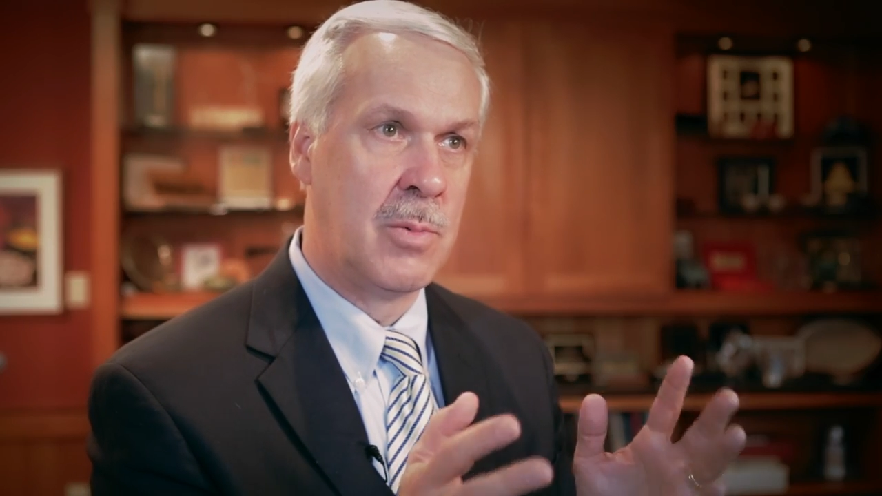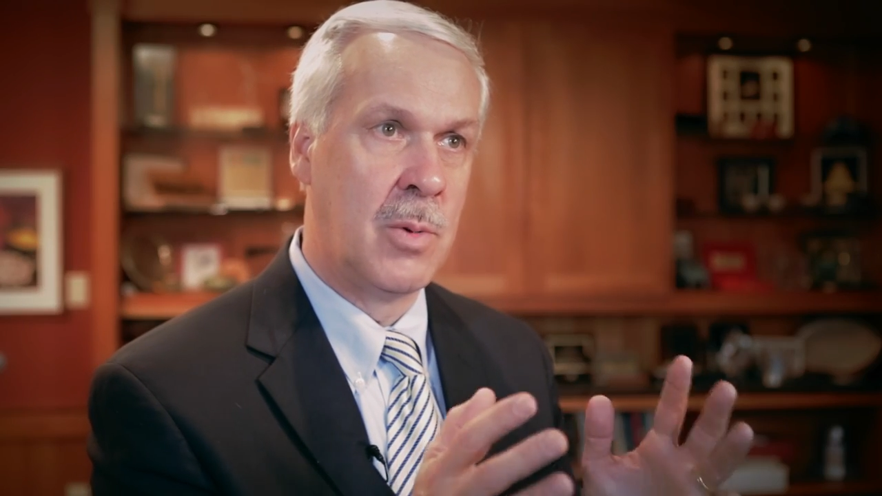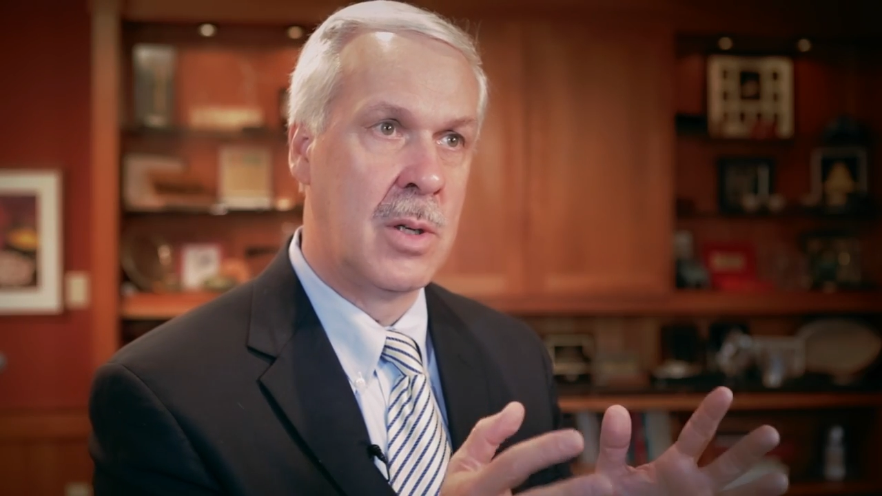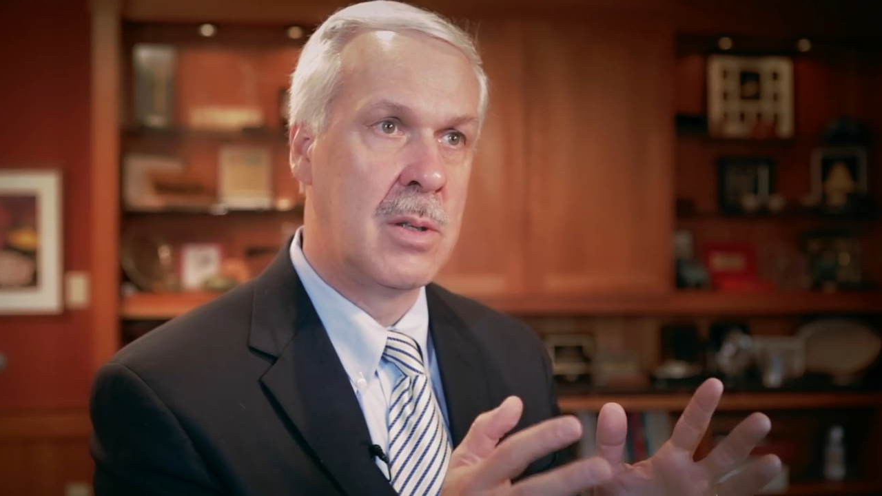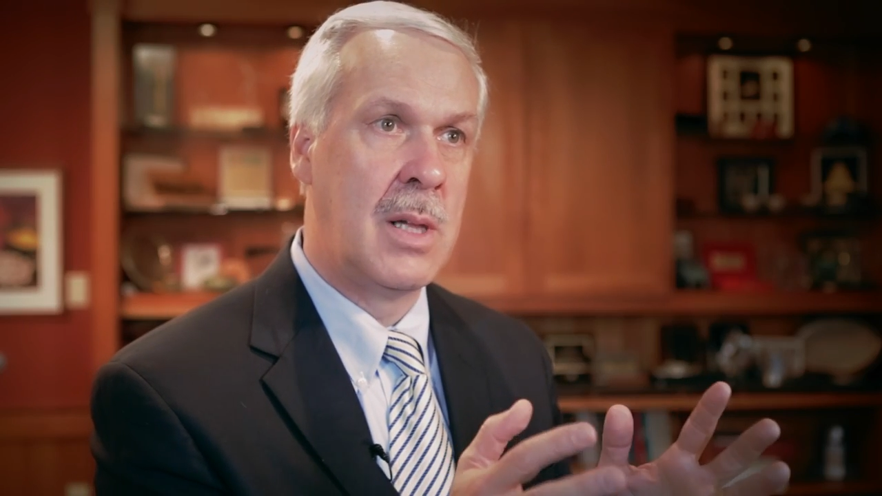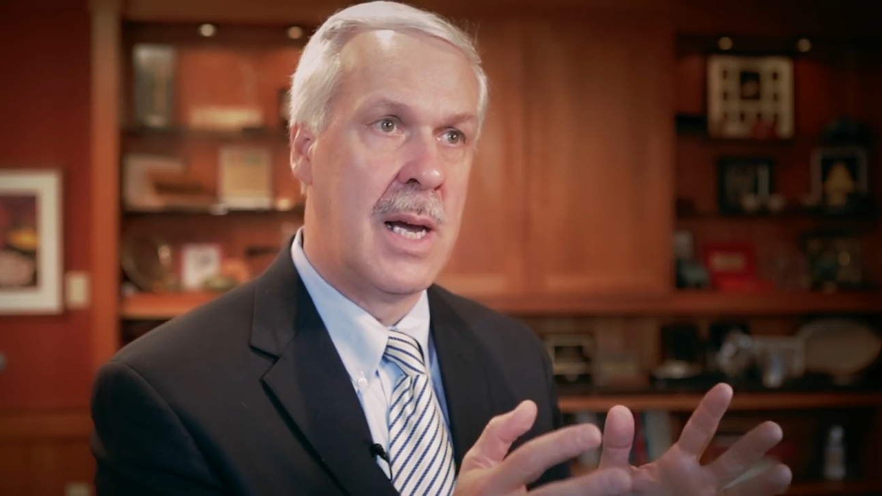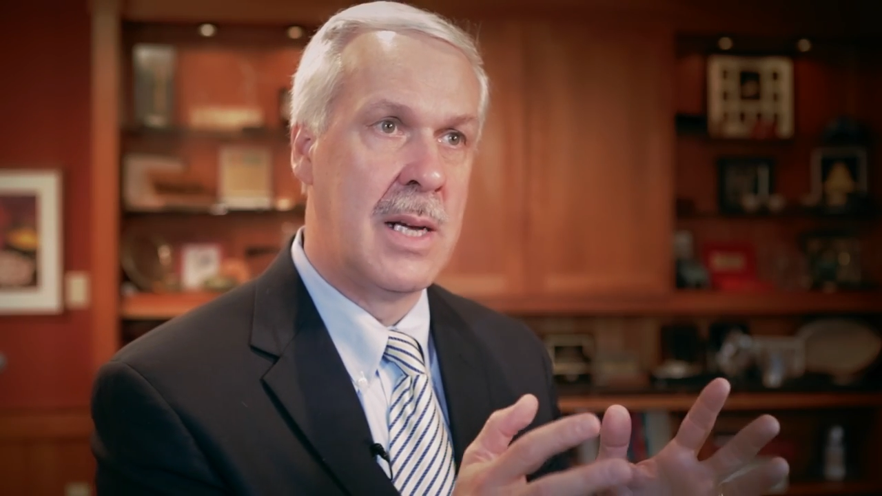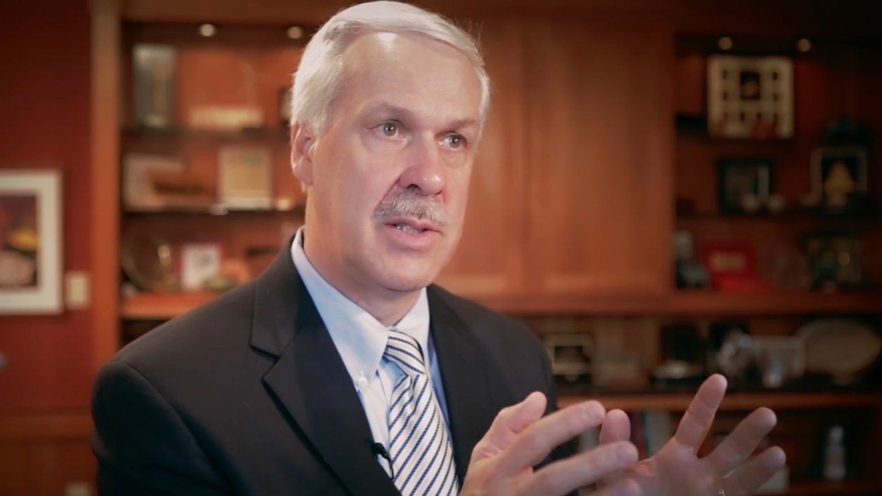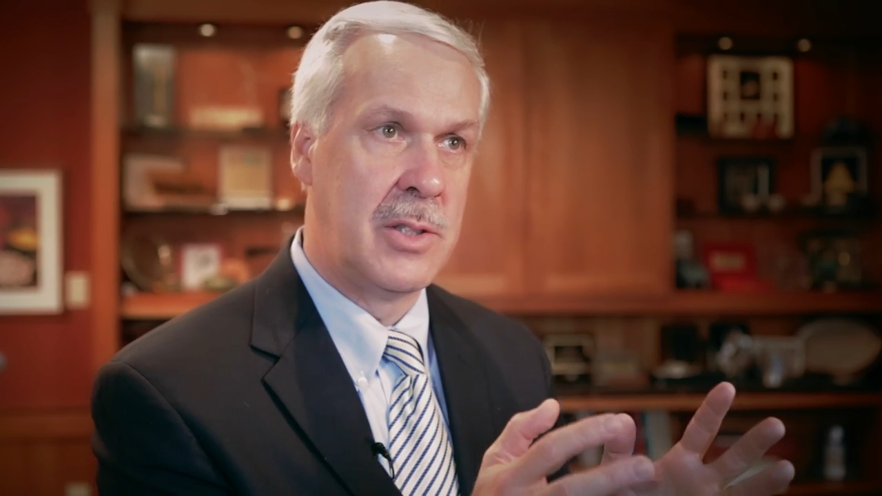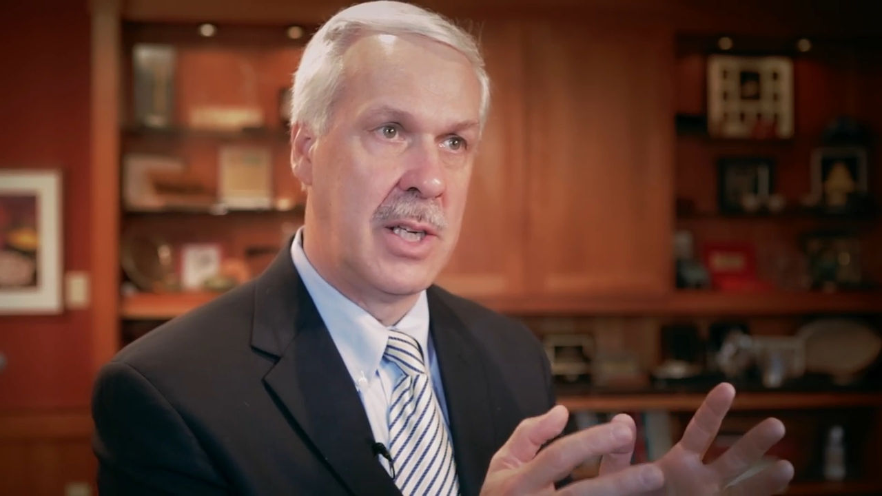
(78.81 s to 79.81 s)

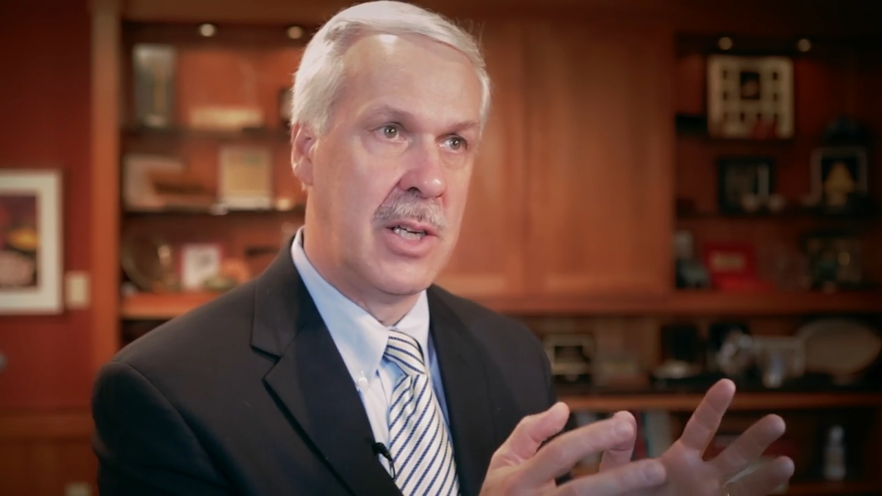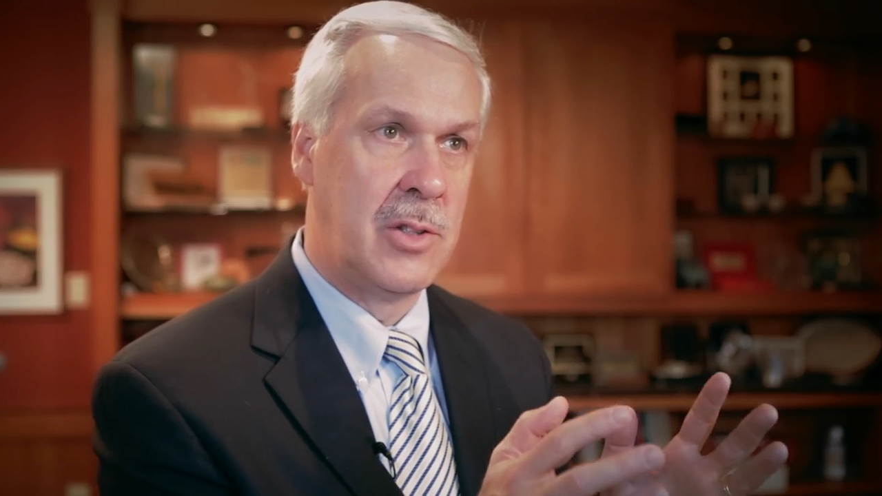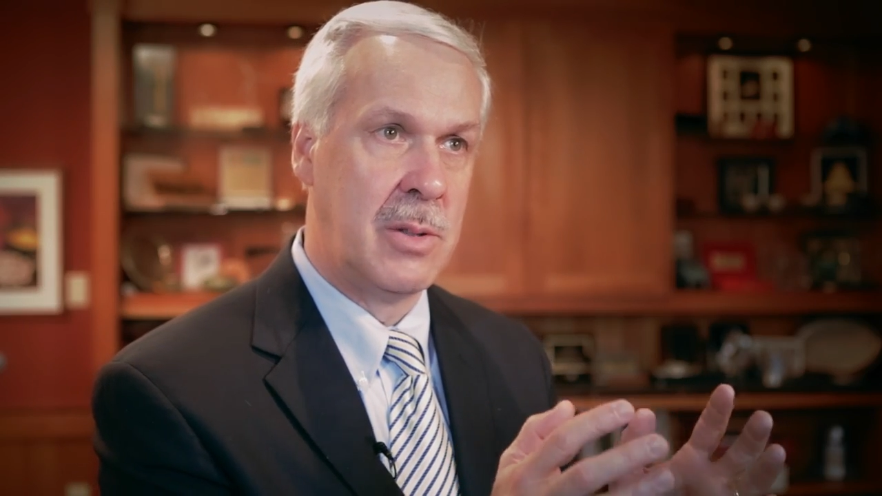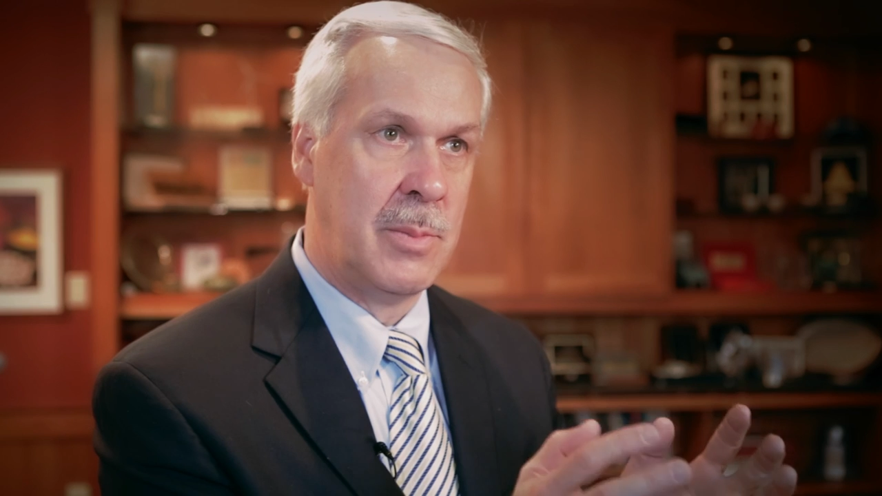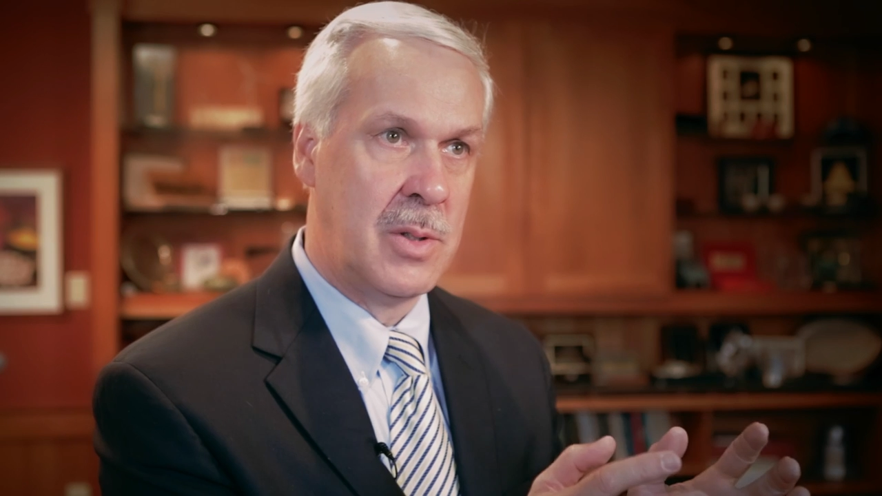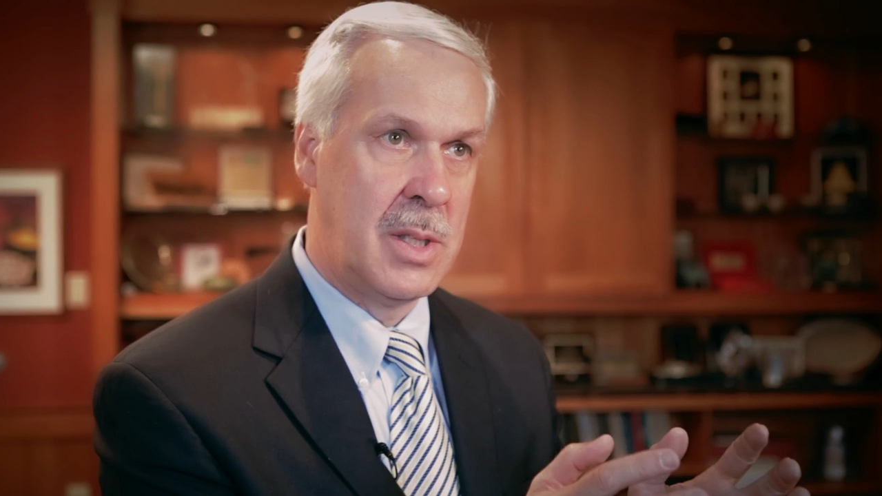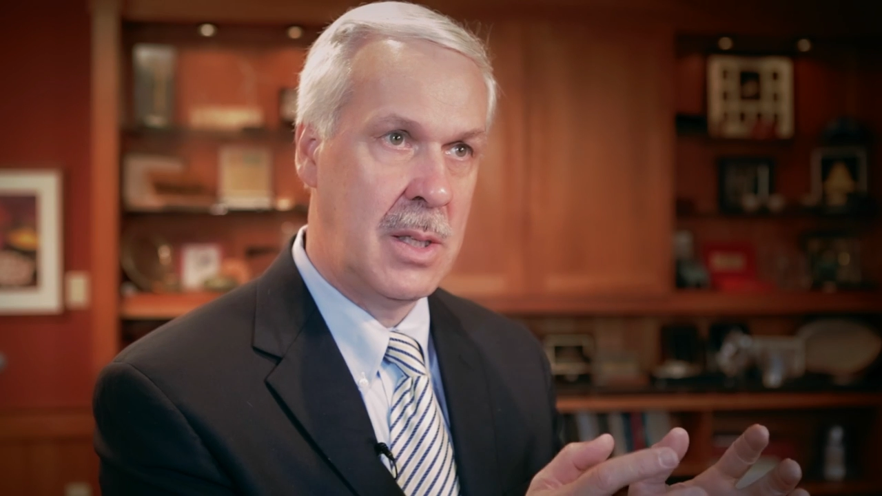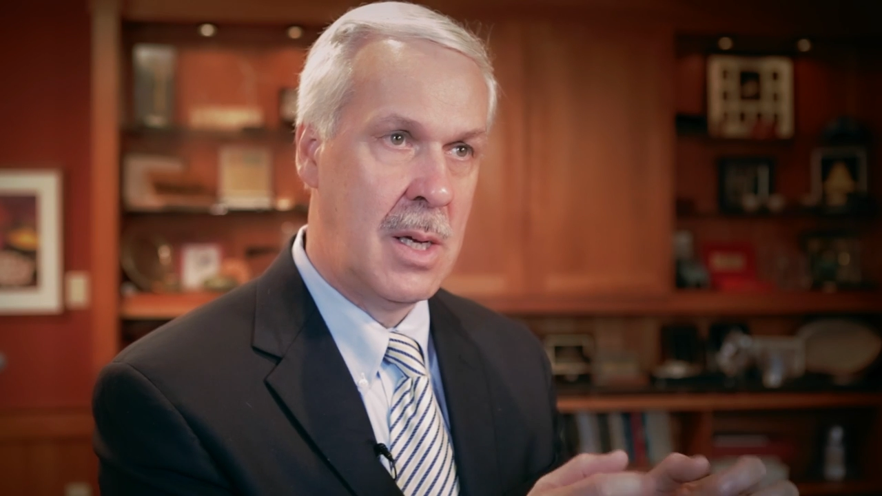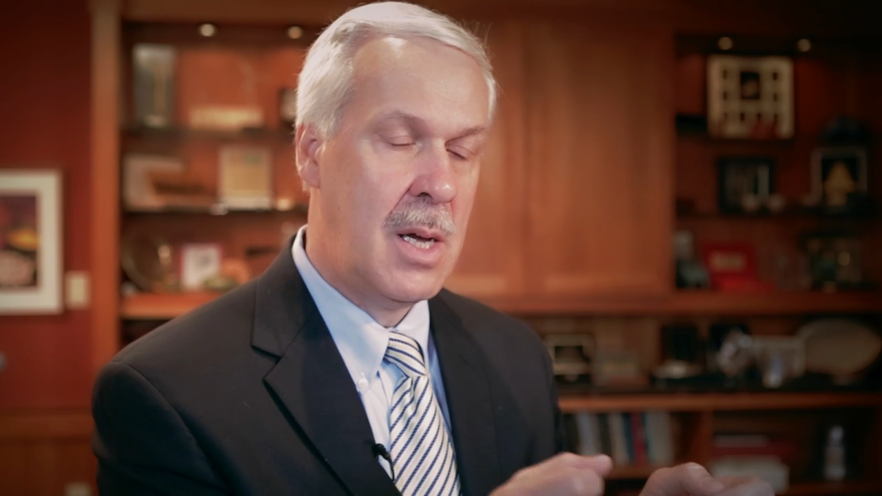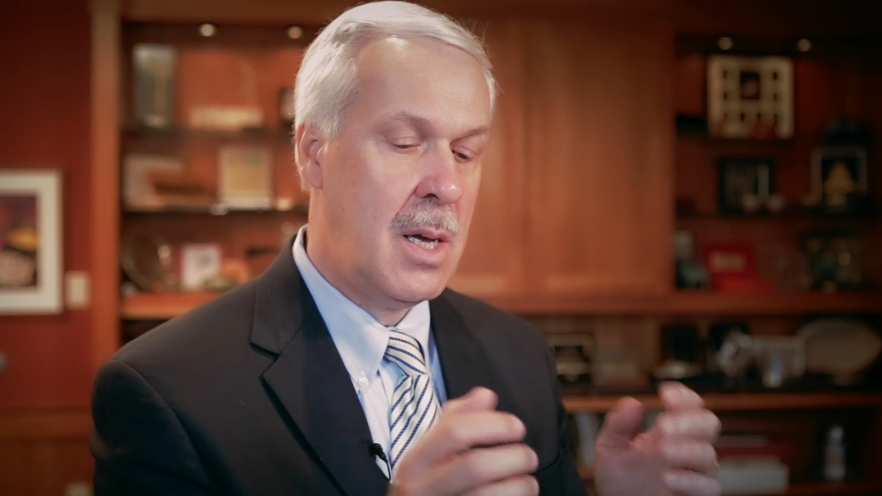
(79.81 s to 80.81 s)
world-class education in music,